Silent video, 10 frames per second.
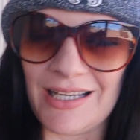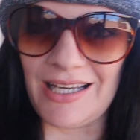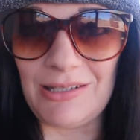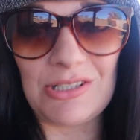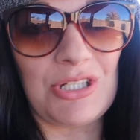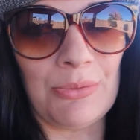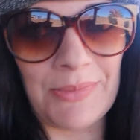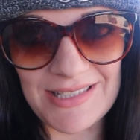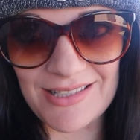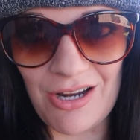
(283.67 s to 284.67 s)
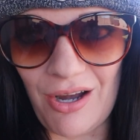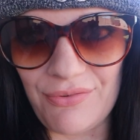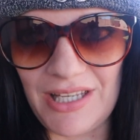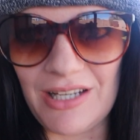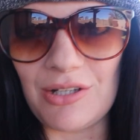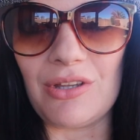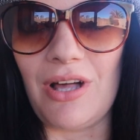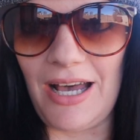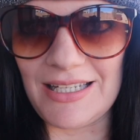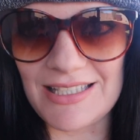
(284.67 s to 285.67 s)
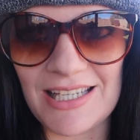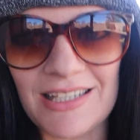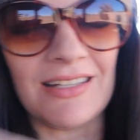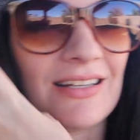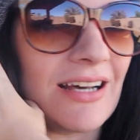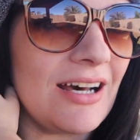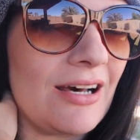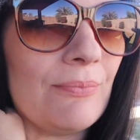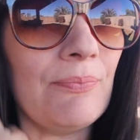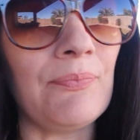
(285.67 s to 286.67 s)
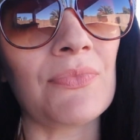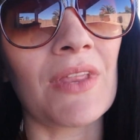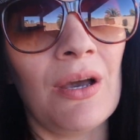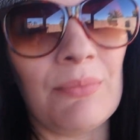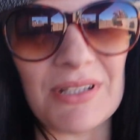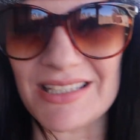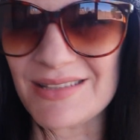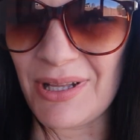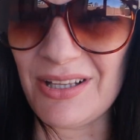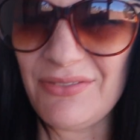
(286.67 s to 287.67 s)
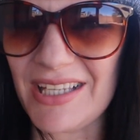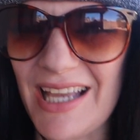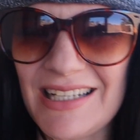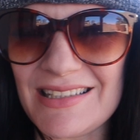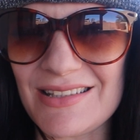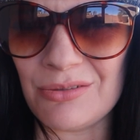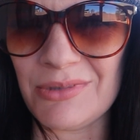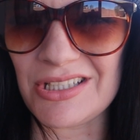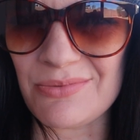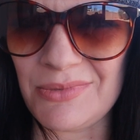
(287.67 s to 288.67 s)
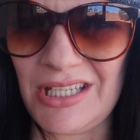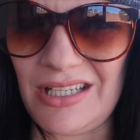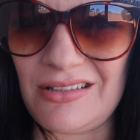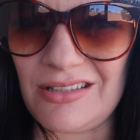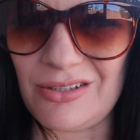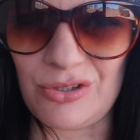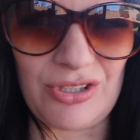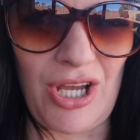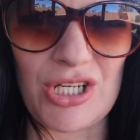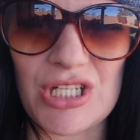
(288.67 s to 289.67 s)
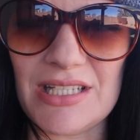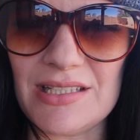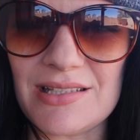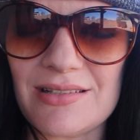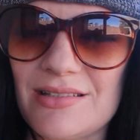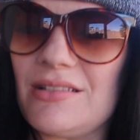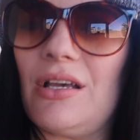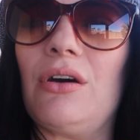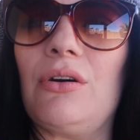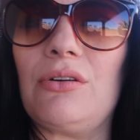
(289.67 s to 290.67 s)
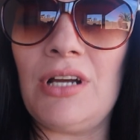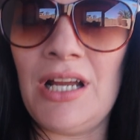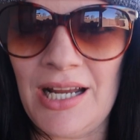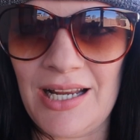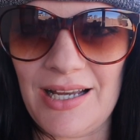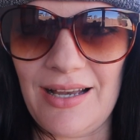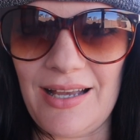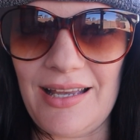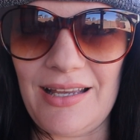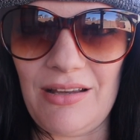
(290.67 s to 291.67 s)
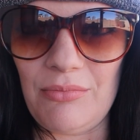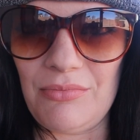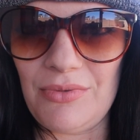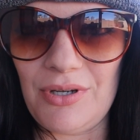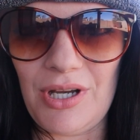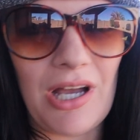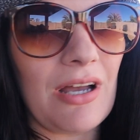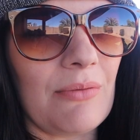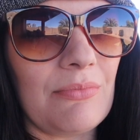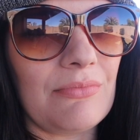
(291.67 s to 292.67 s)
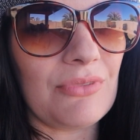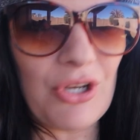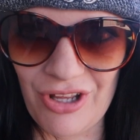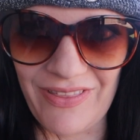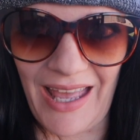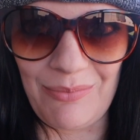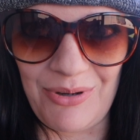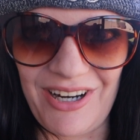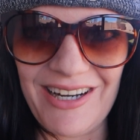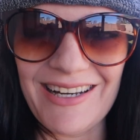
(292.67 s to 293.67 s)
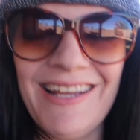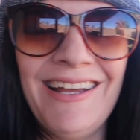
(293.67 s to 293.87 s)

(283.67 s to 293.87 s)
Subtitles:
I do miss coffee a lot, but the smell of it kind of still makes me a little nauseous, so I'm good on that part.